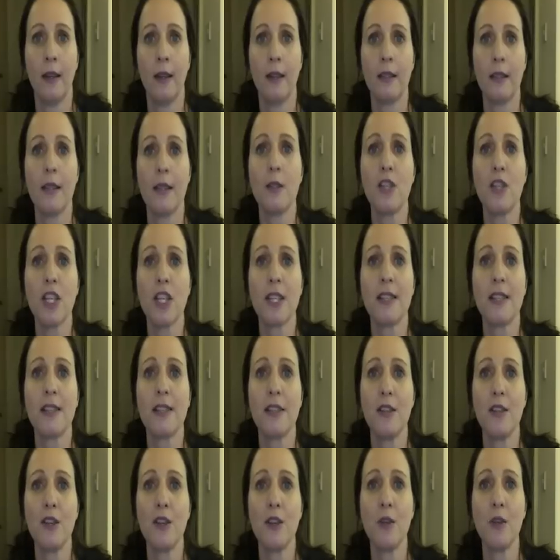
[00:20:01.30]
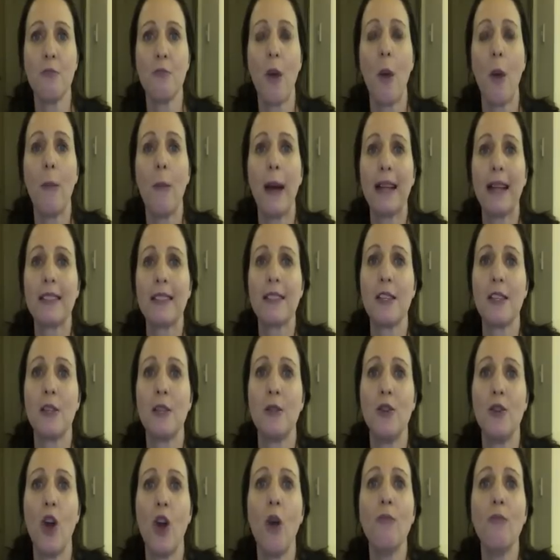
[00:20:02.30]
So just to pop back to
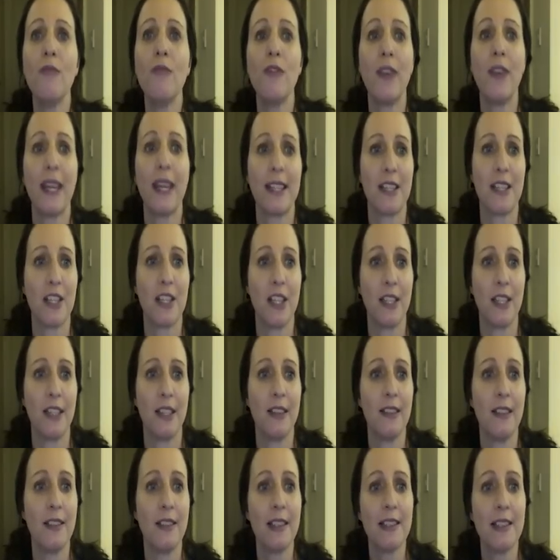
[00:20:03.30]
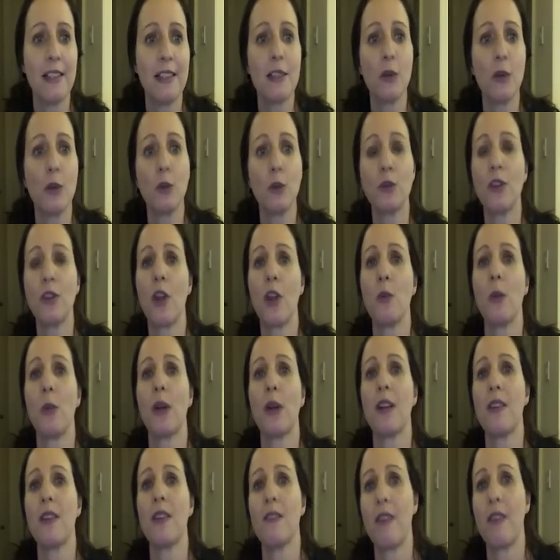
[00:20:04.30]
non-fiction, this is also
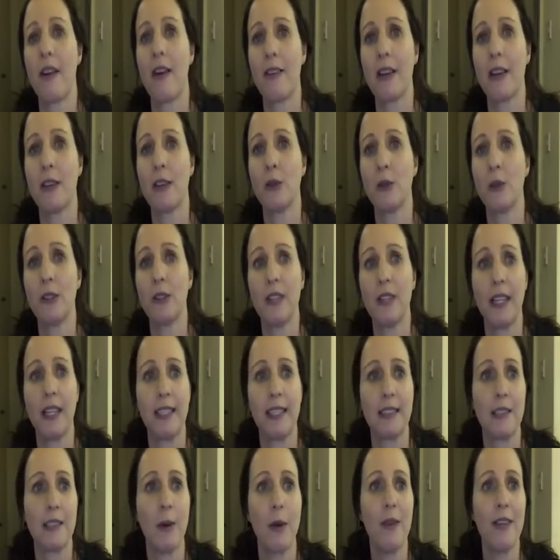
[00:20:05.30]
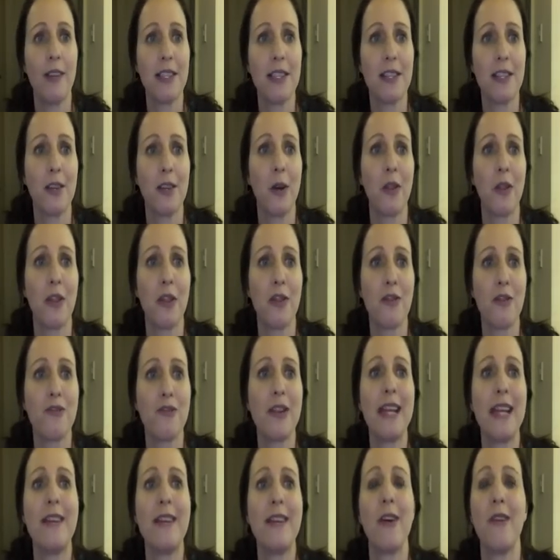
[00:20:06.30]
one of the very cool things. So I've actually got
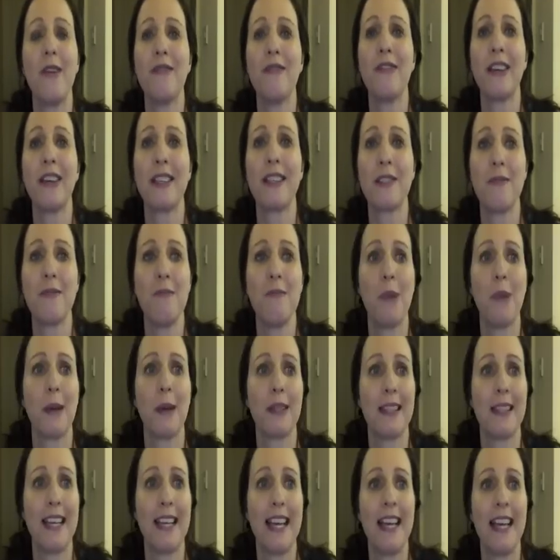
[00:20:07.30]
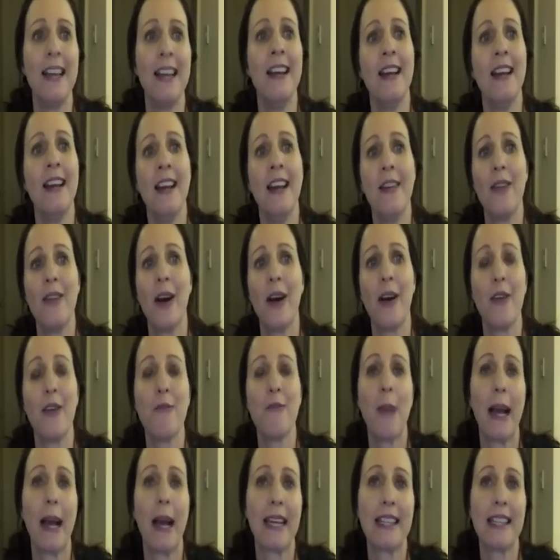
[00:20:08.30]
3 non-fiction books here that
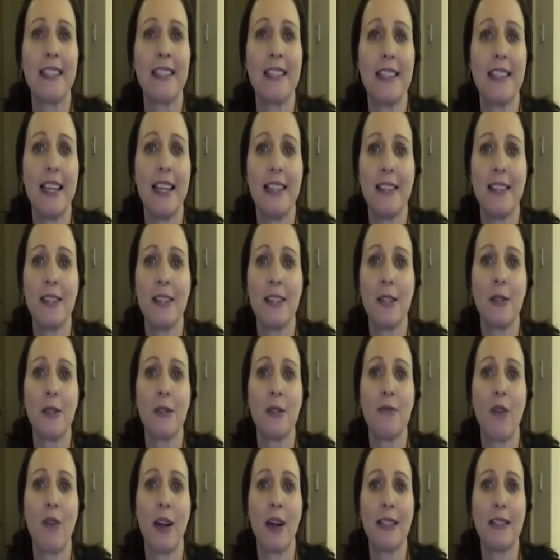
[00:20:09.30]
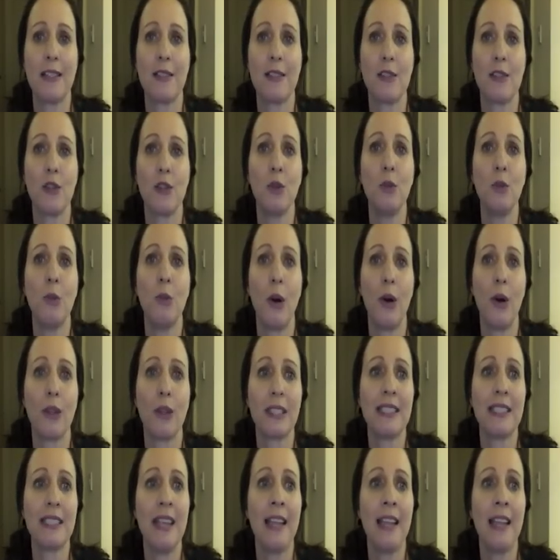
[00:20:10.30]
I've packaged into the Writer's Toolbox.